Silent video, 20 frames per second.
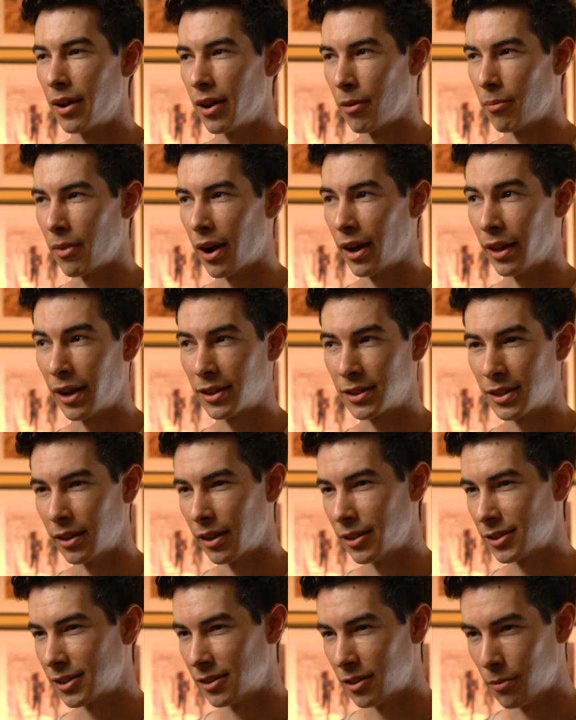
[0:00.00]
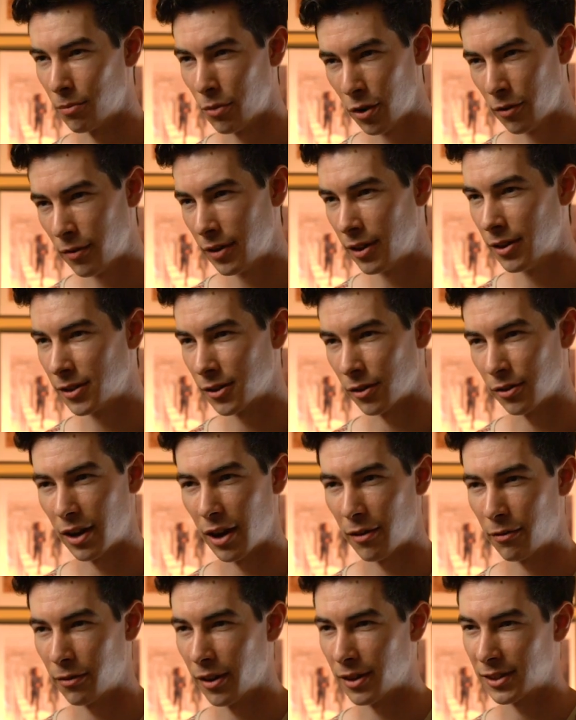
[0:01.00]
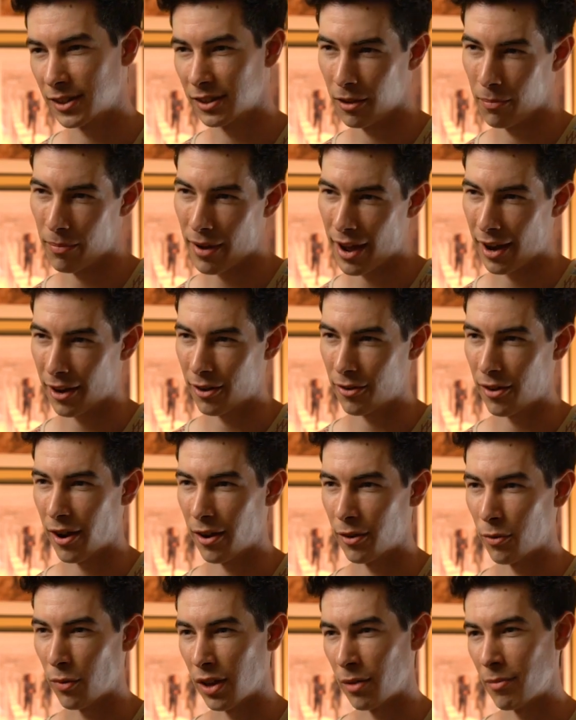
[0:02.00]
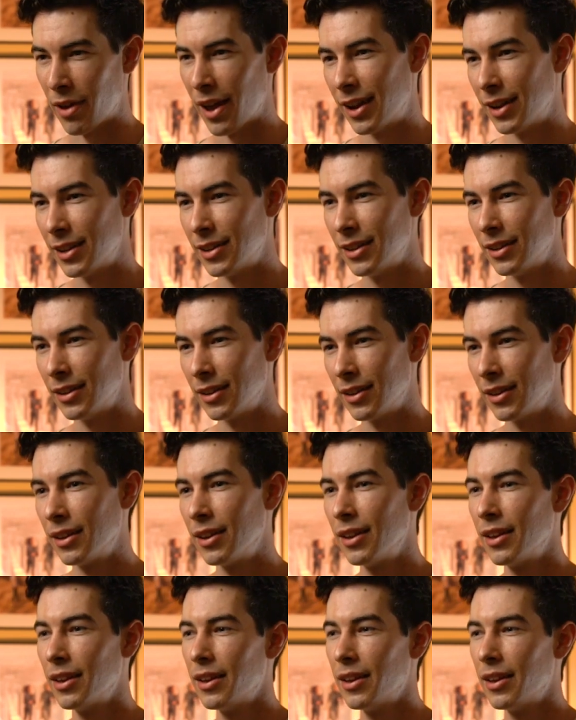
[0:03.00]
I like to listen to movies or Netflix in the background while I'm editing.